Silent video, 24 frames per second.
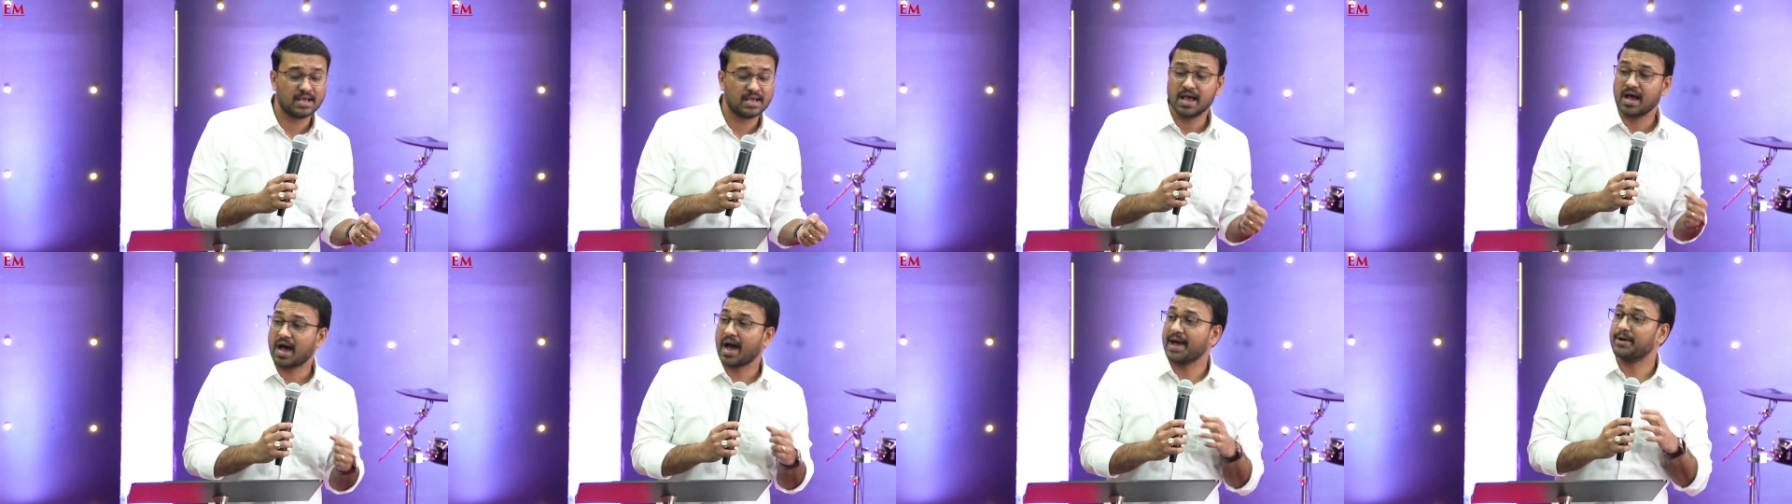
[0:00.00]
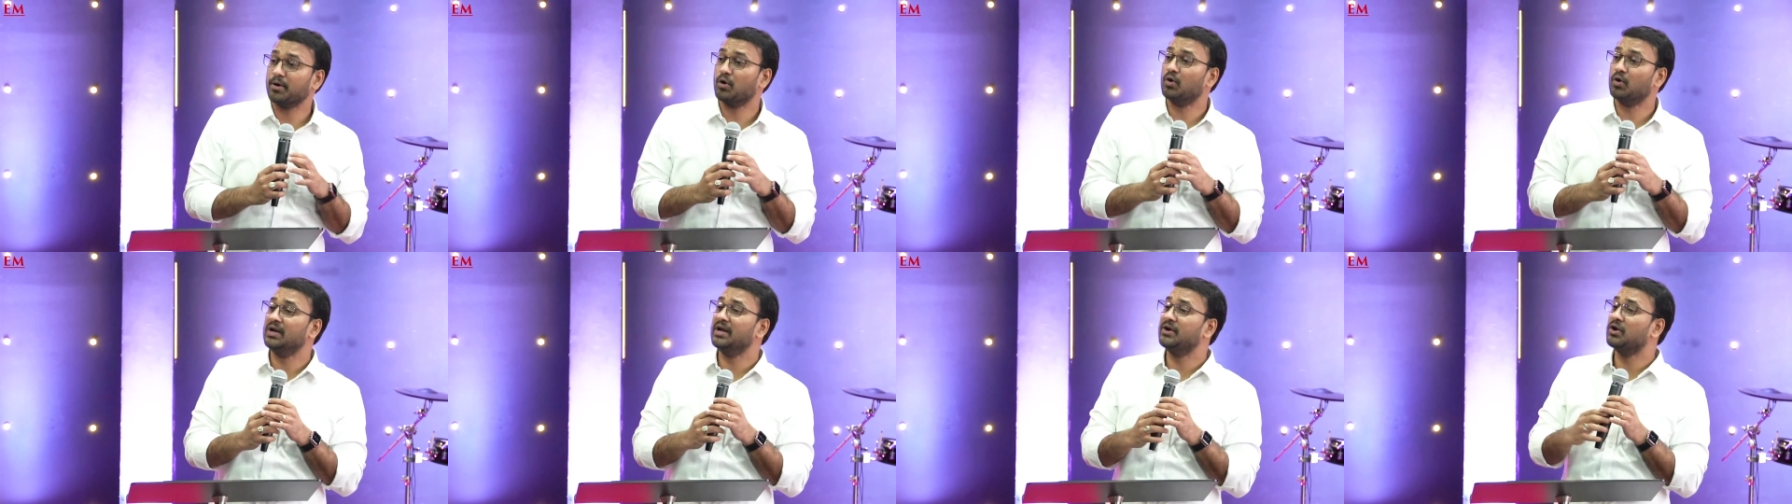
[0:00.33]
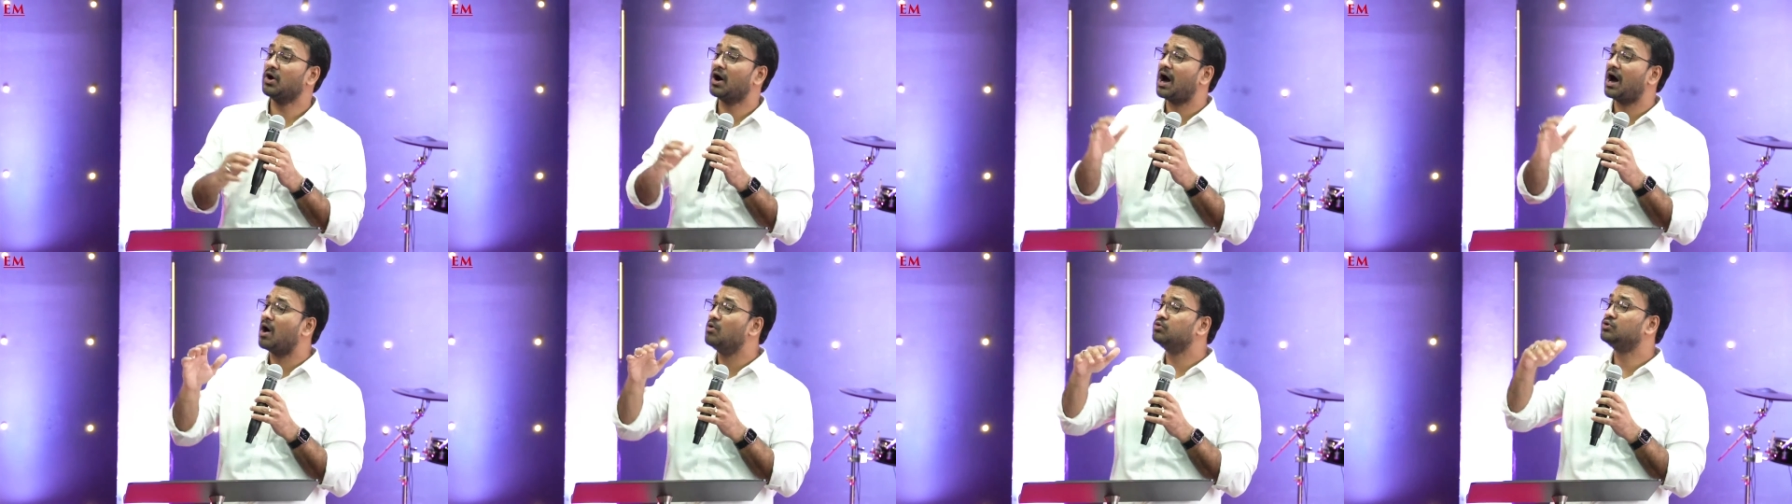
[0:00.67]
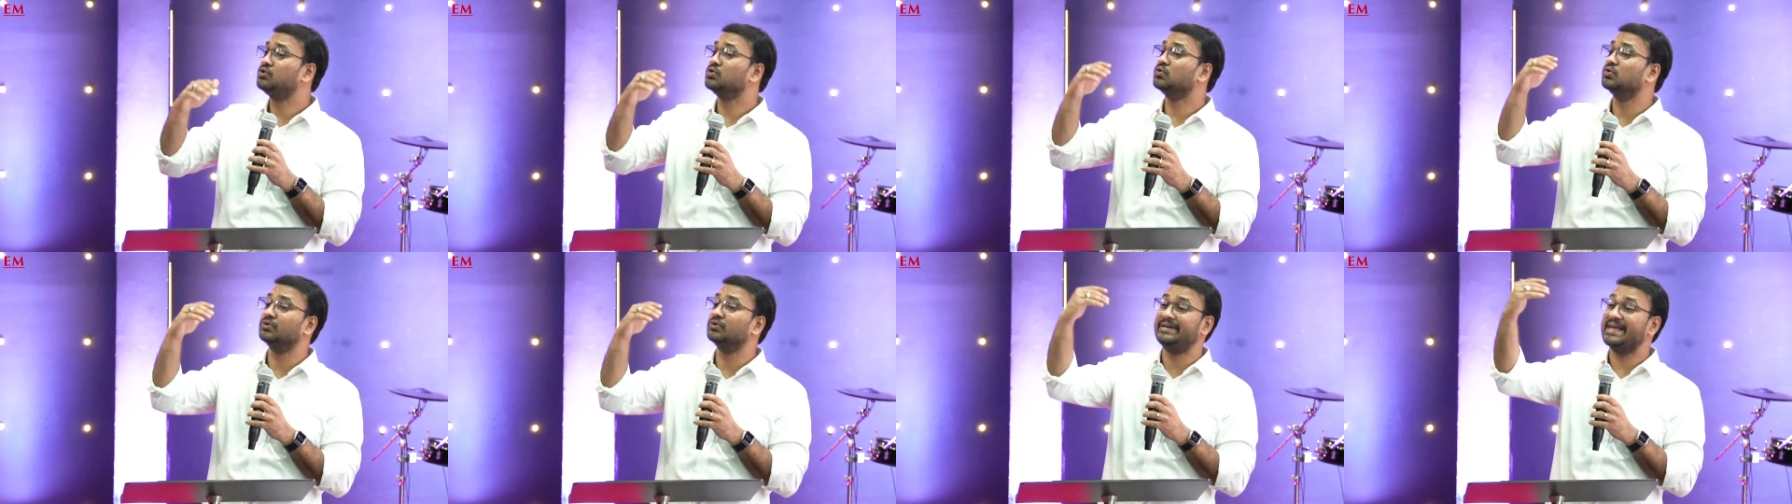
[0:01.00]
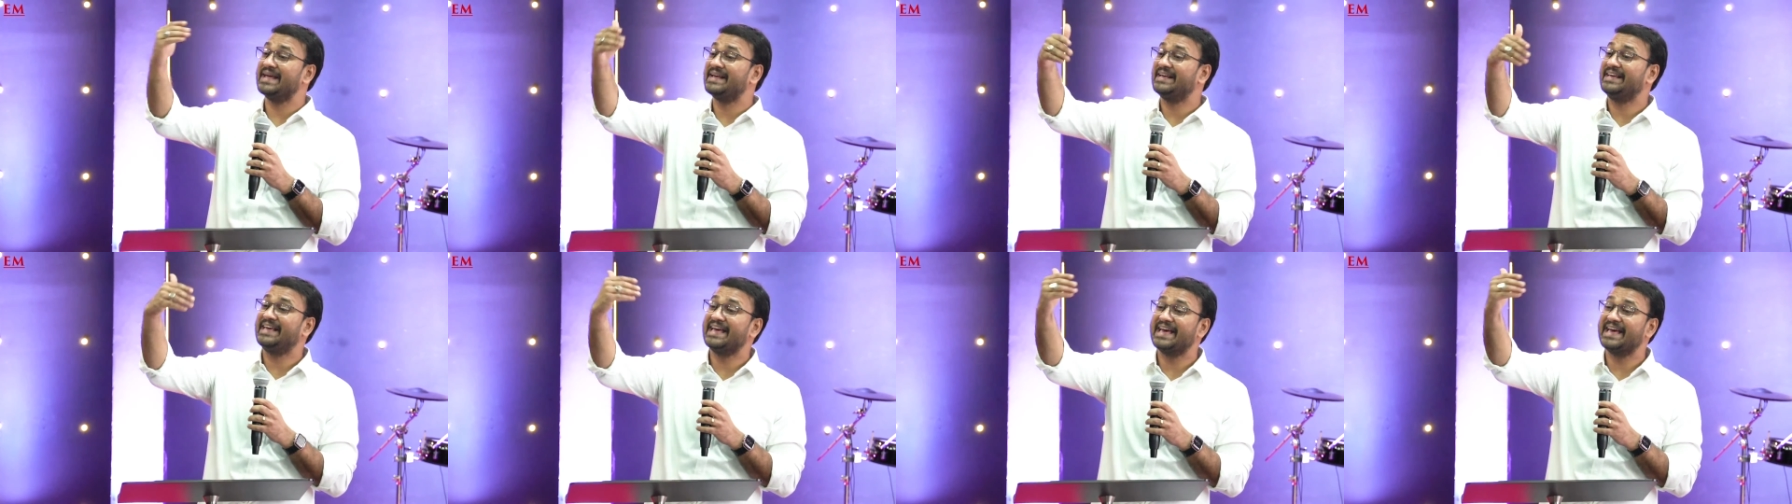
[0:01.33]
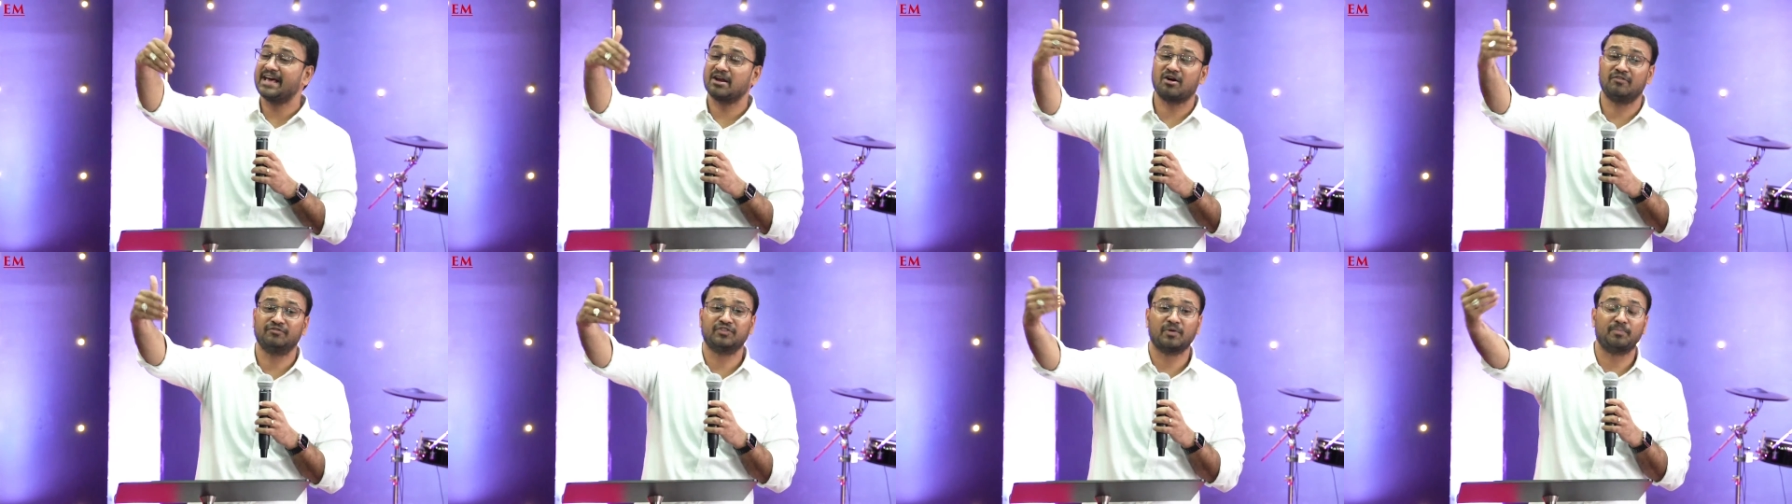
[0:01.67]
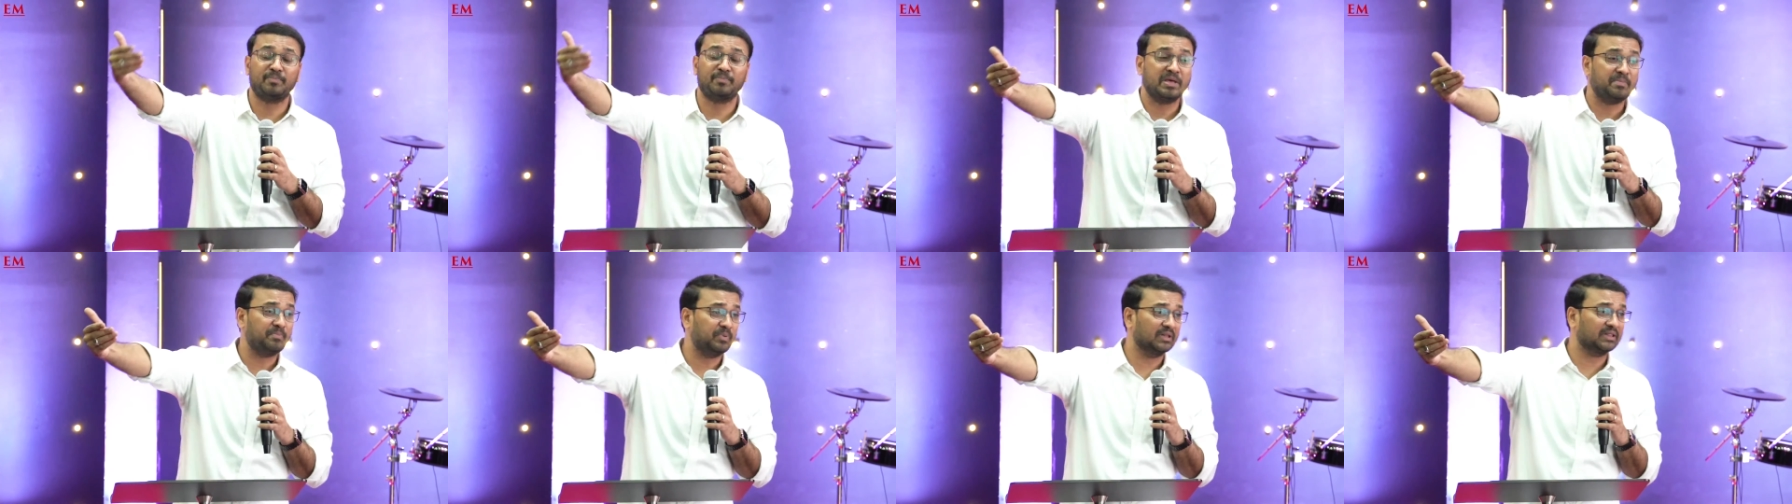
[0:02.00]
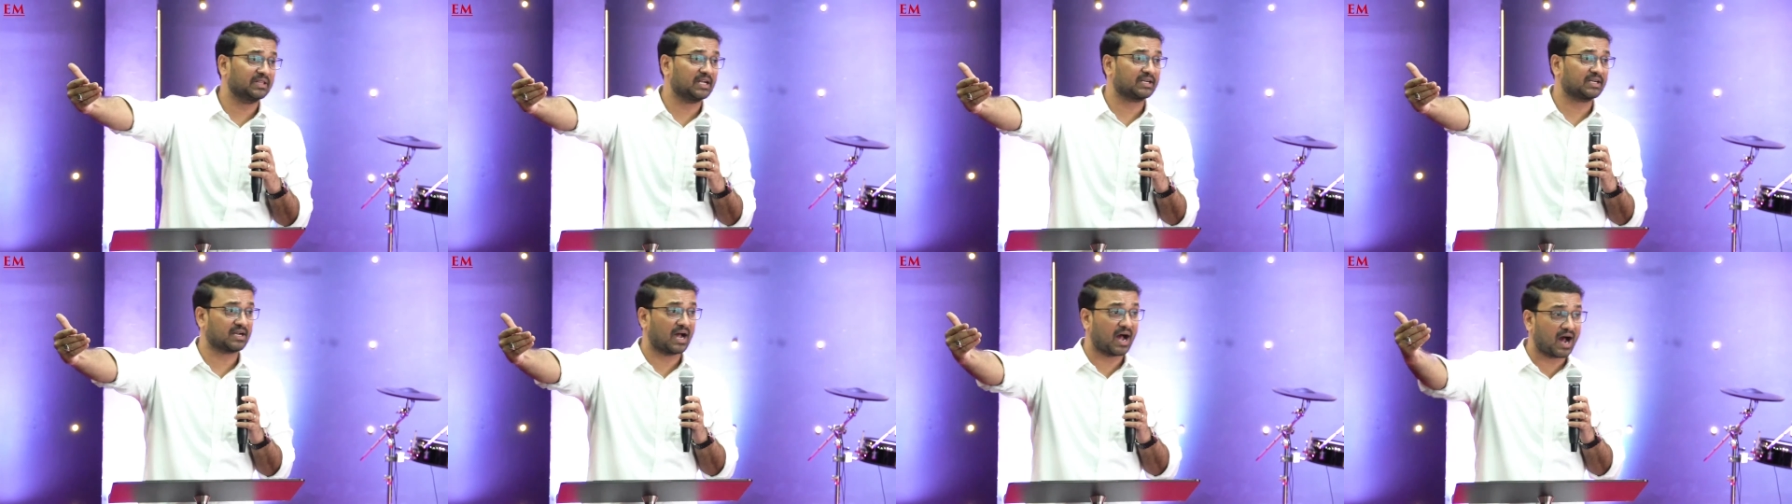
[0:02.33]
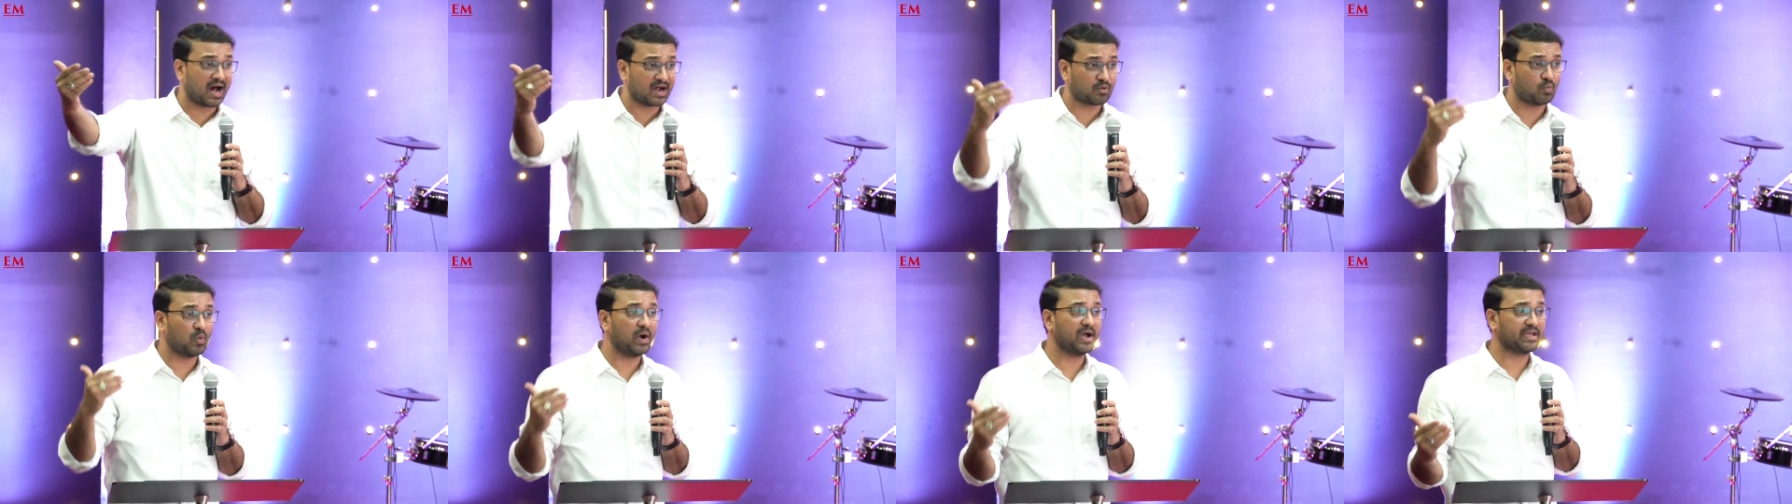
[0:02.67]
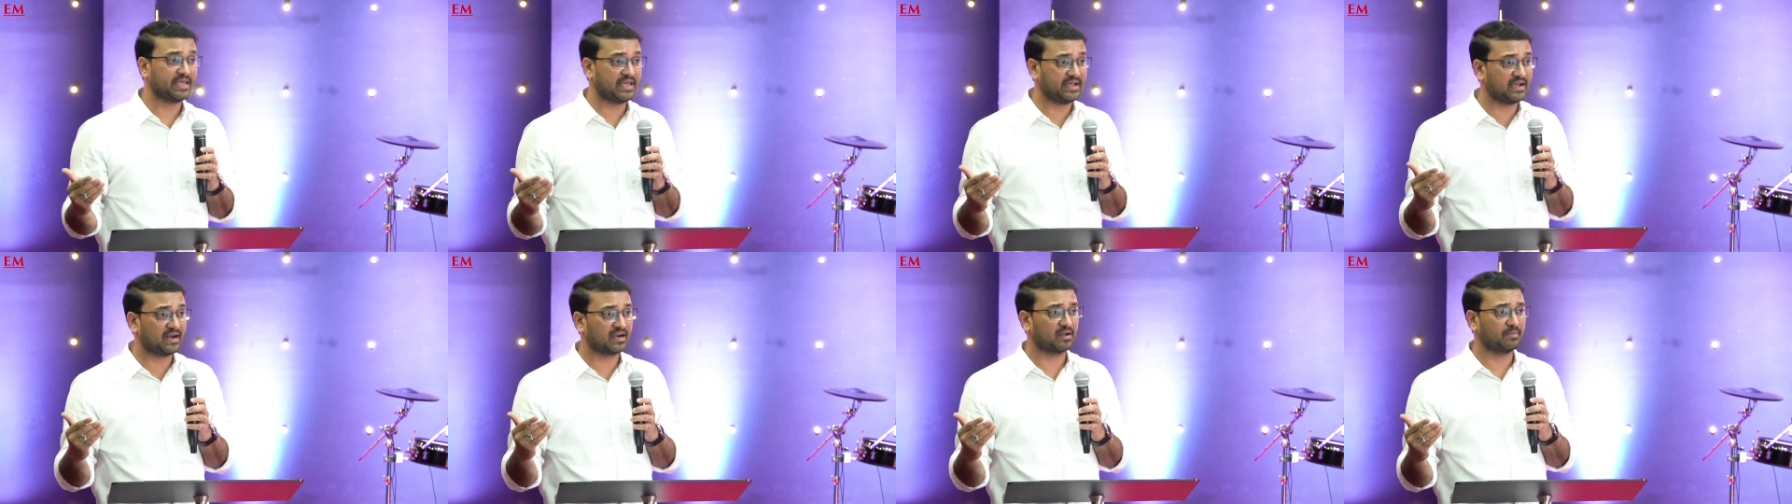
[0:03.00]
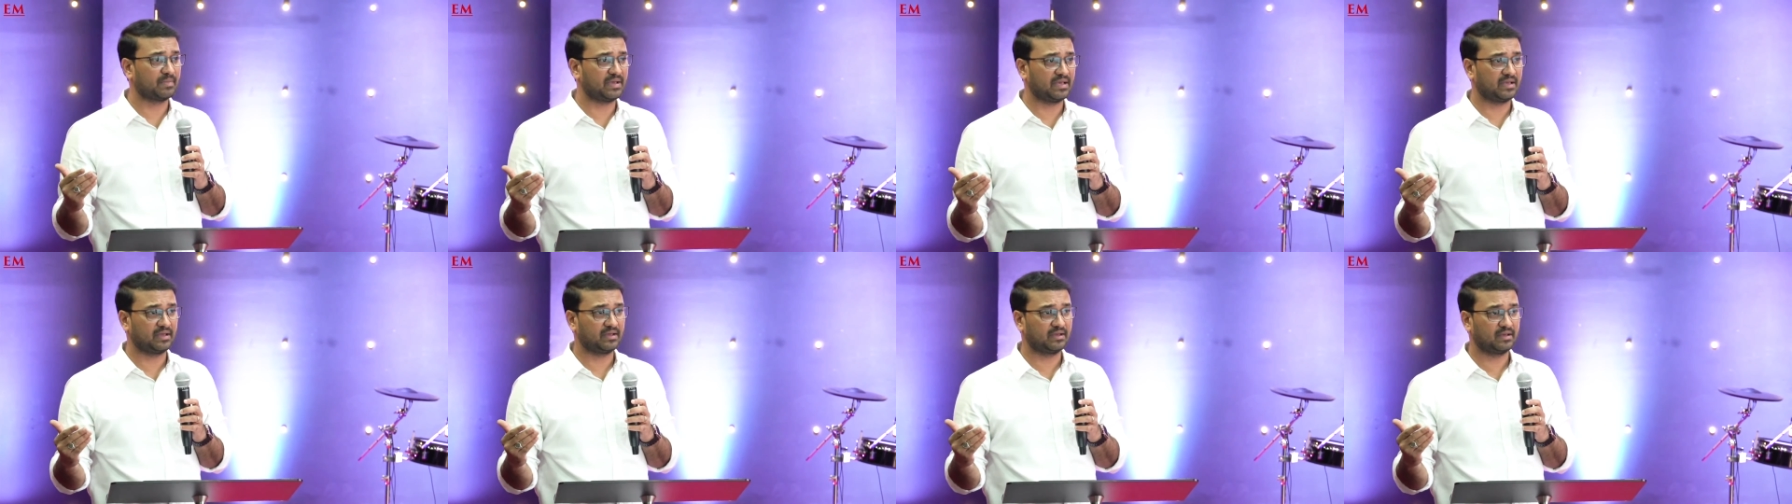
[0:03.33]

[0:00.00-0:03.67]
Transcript: I only know how to take care of the people that are working under me.